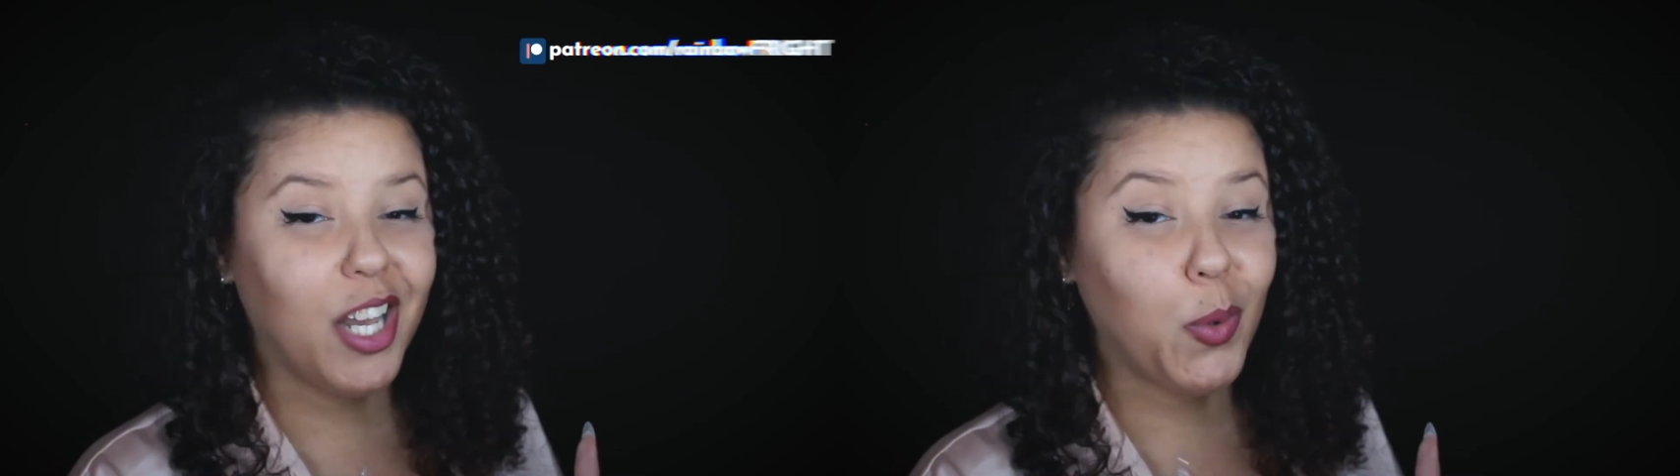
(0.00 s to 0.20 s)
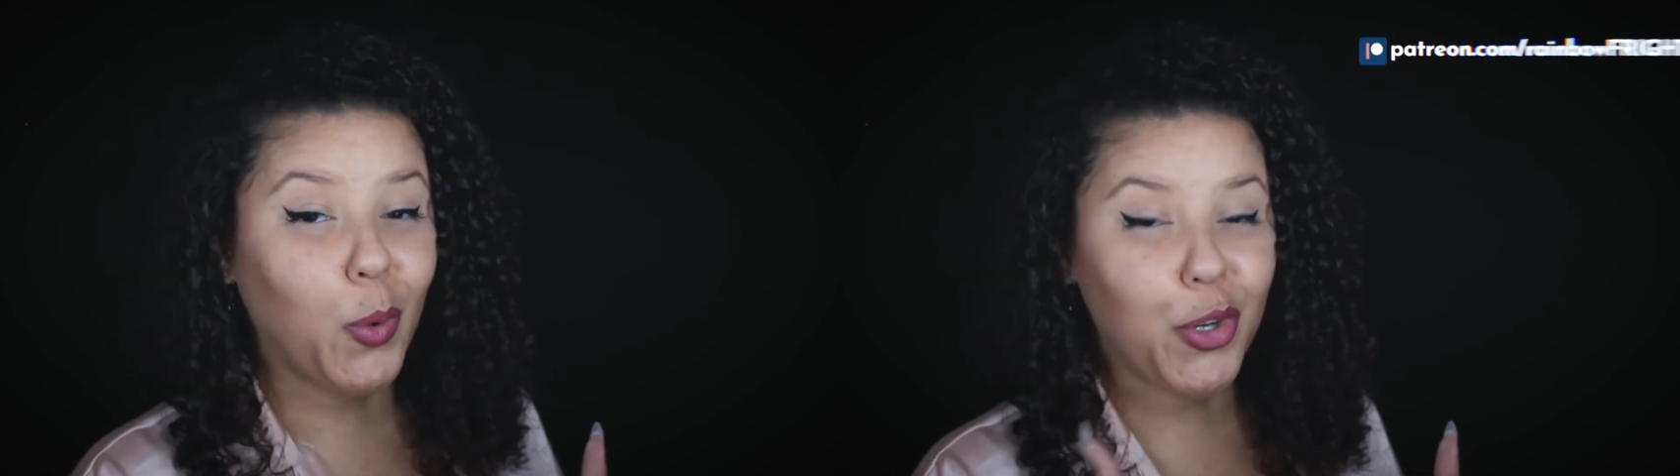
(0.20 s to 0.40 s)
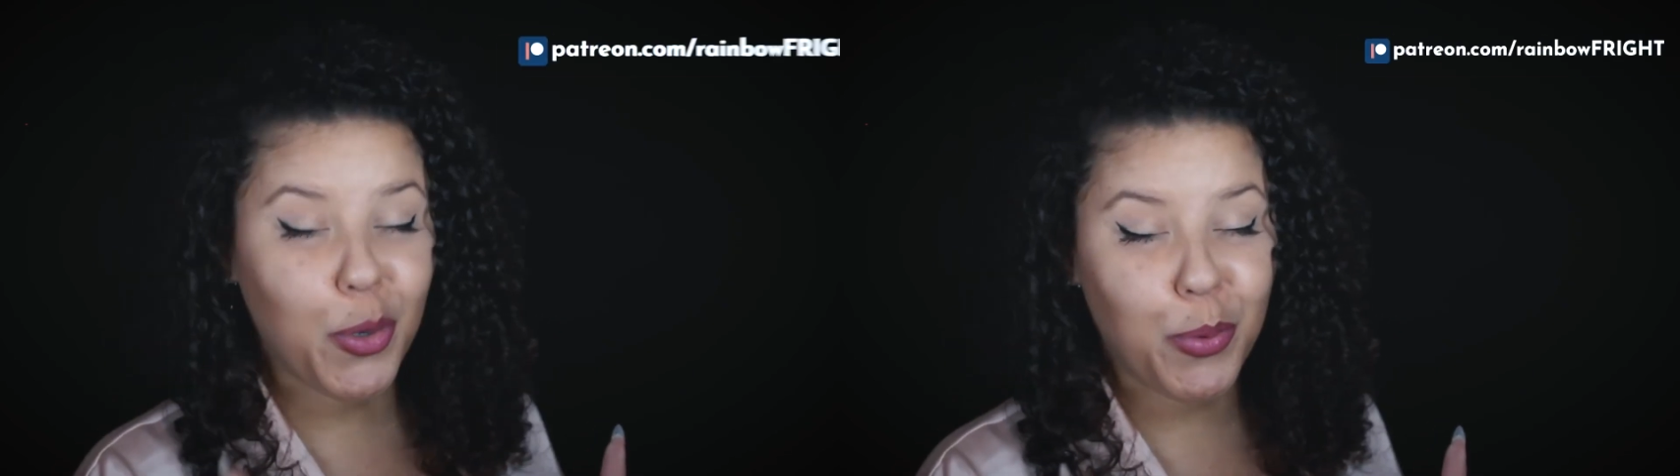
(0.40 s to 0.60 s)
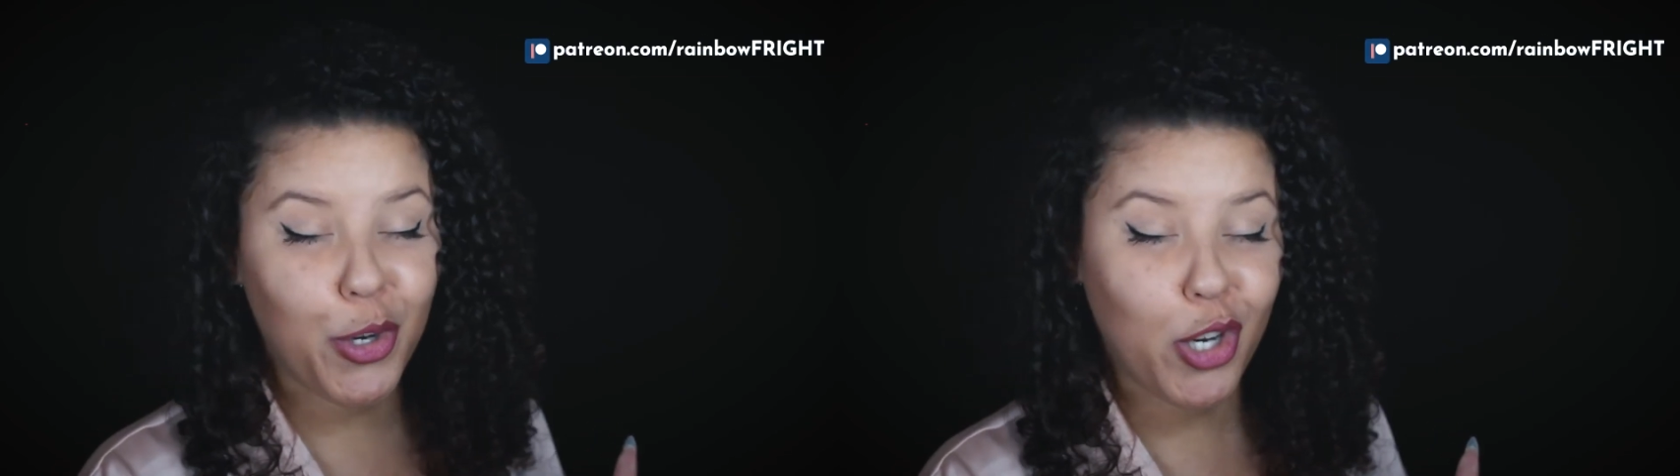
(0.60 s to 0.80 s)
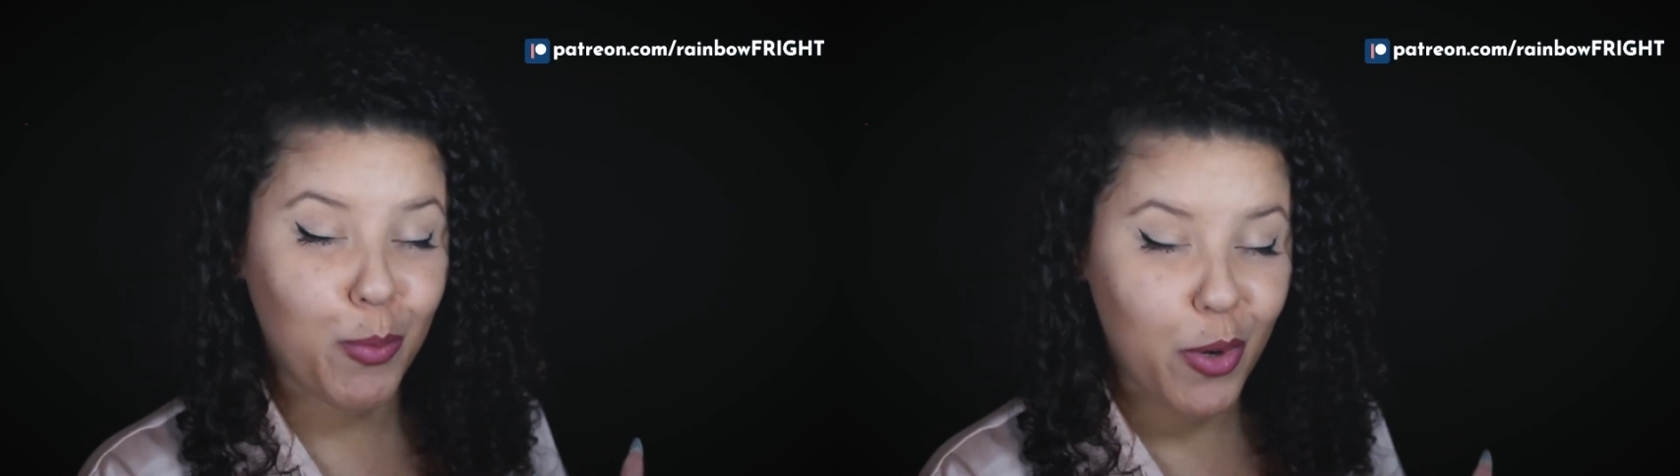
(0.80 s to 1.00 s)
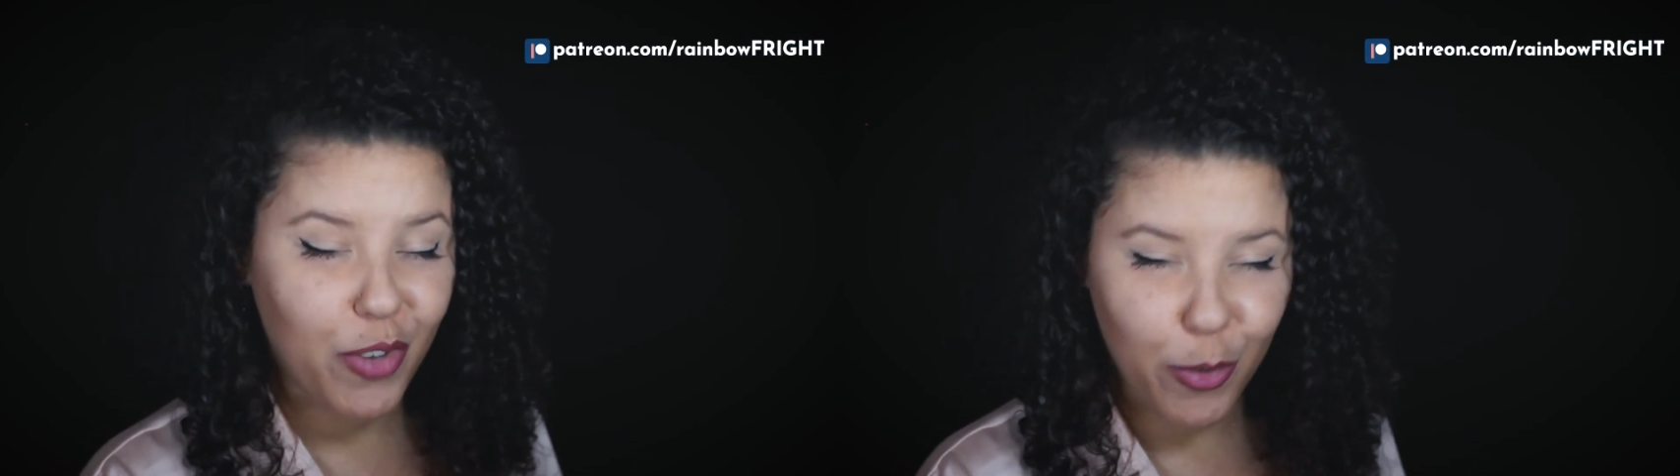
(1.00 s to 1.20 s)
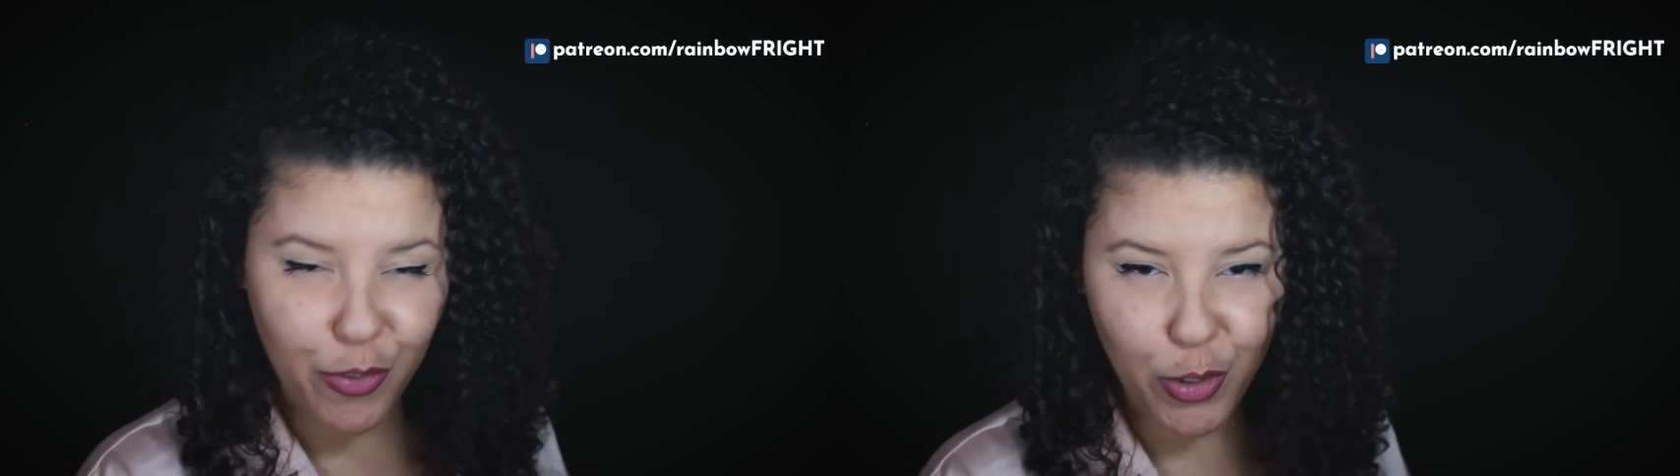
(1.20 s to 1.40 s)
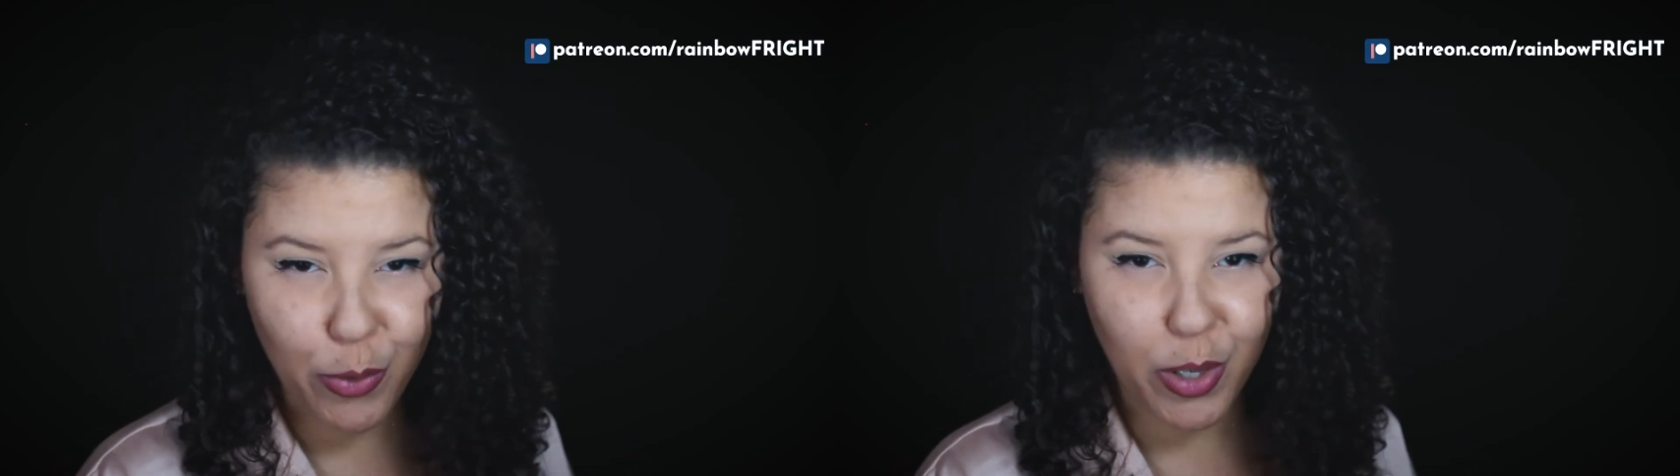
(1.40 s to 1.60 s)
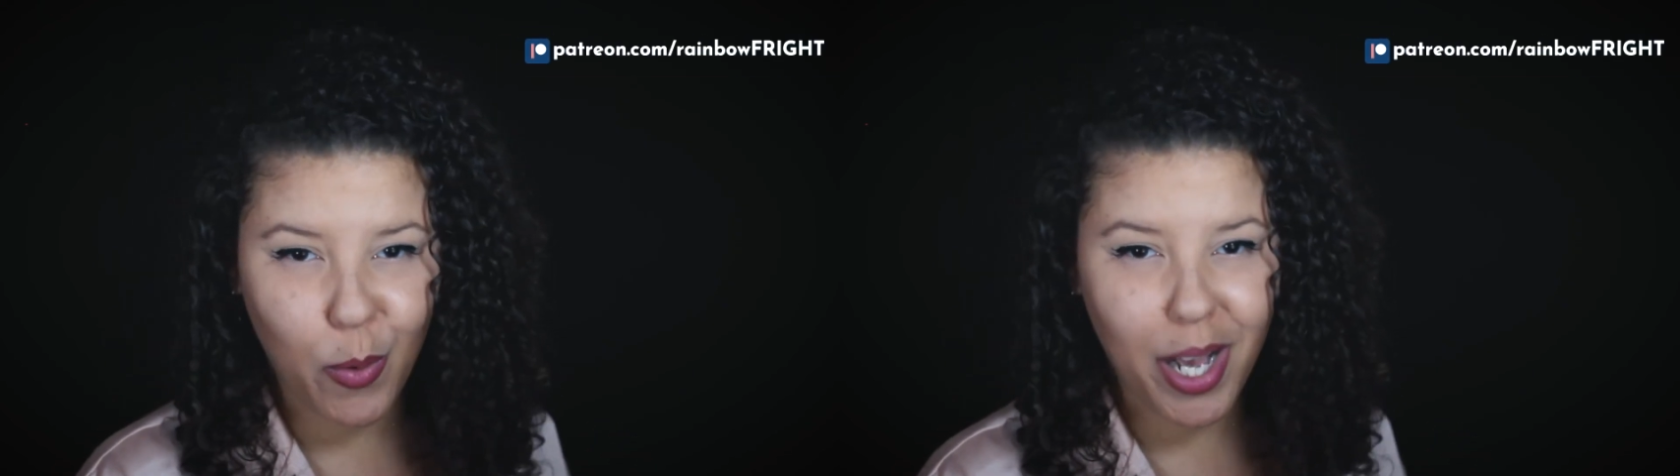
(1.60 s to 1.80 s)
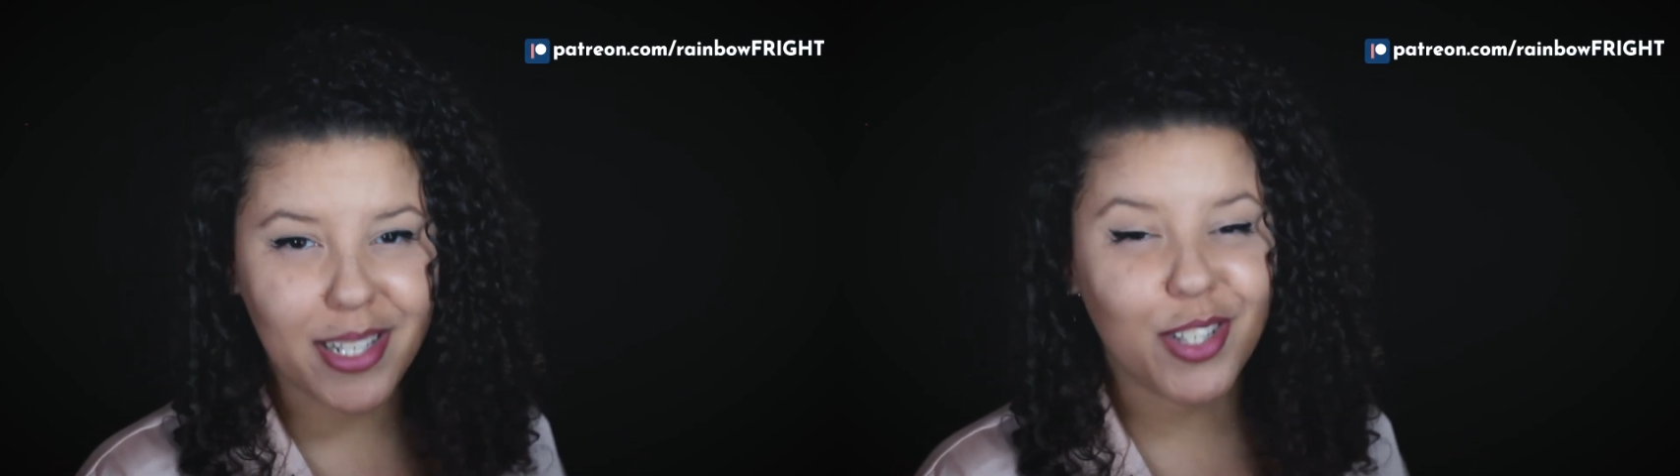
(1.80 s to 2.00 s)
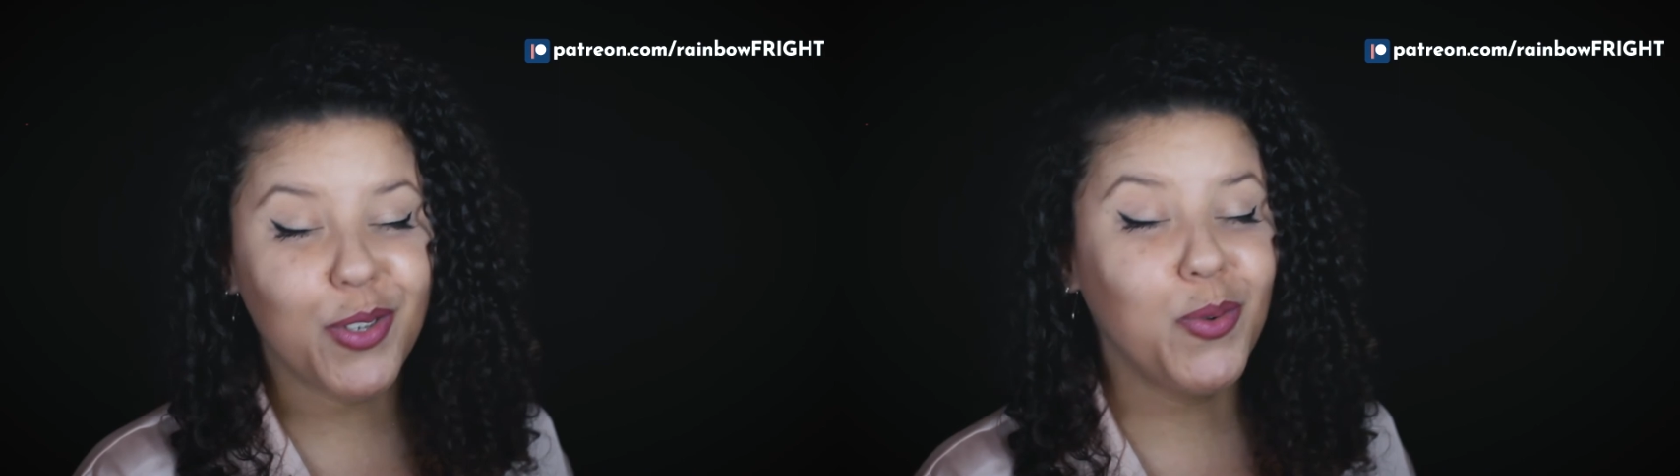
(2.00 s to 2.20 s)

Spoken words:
In order to put in a movie review request,